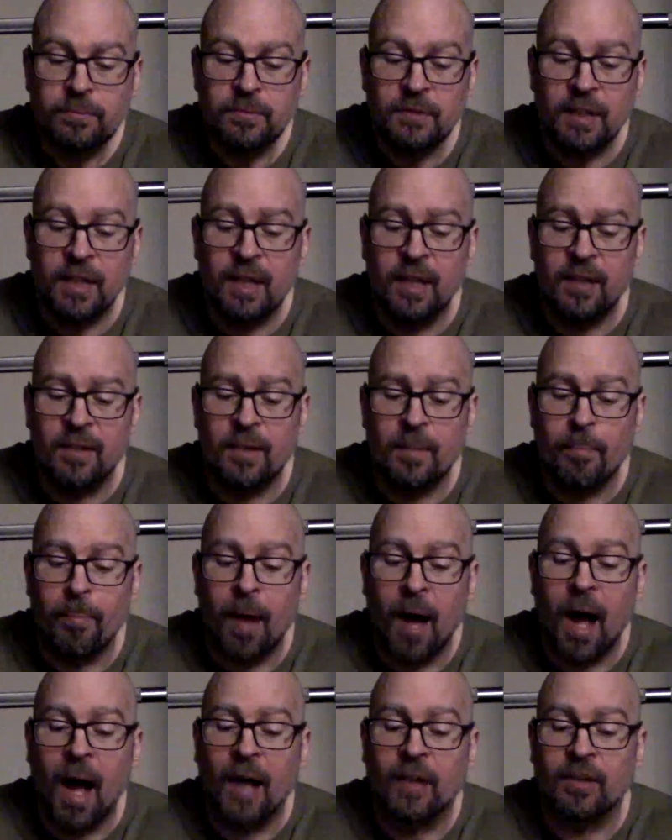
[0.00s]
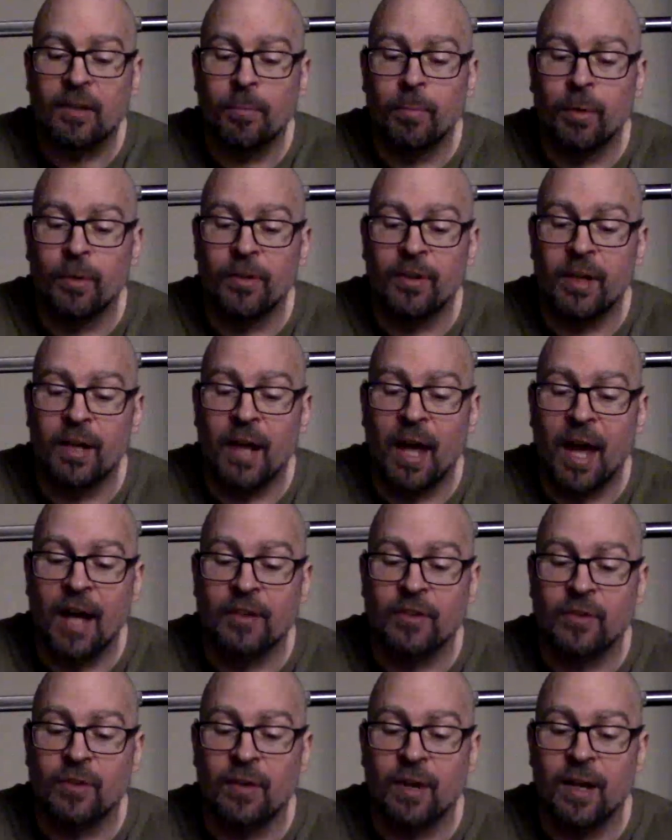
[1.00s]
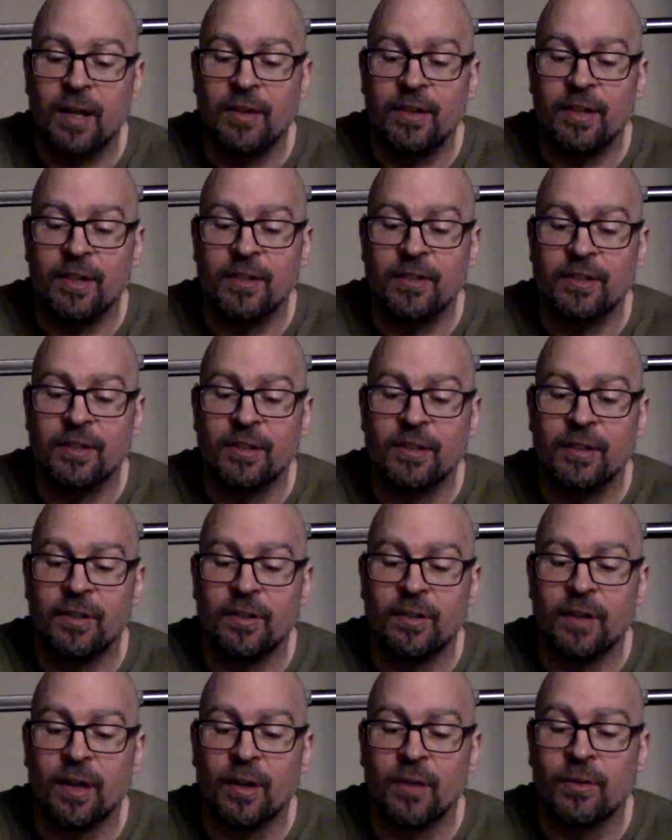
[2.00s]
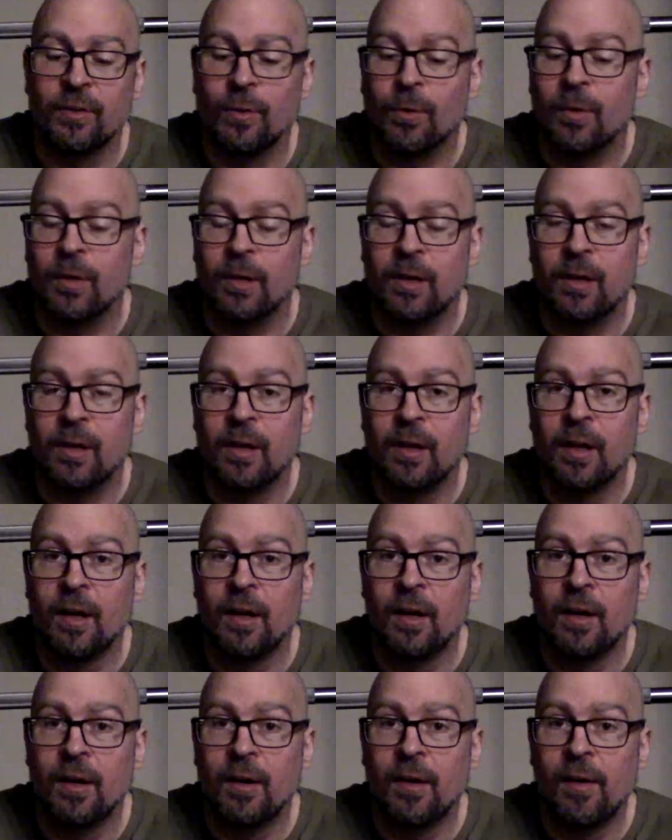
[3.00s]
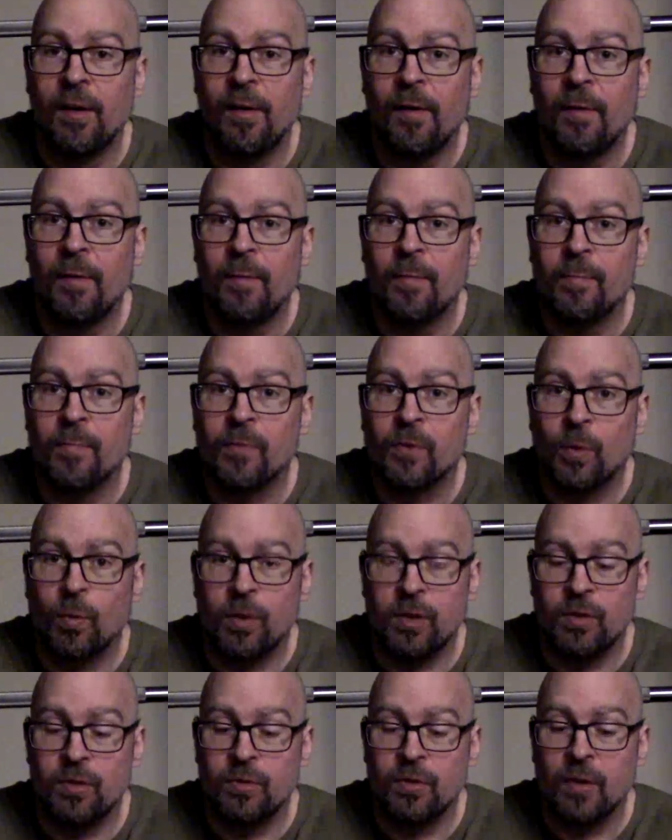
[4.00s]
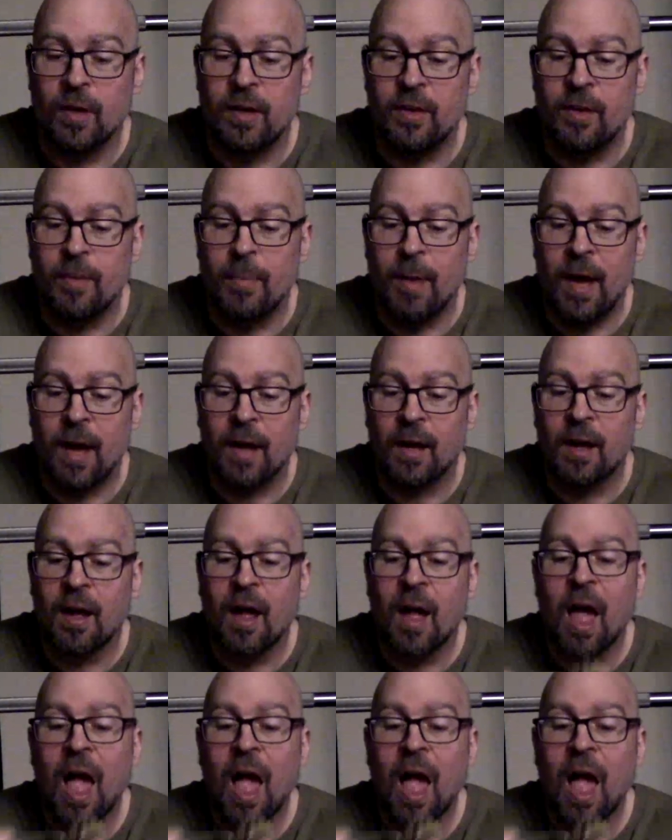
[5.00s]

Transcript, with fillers: It is impossible to not train the anterior deltoid when you train the pec.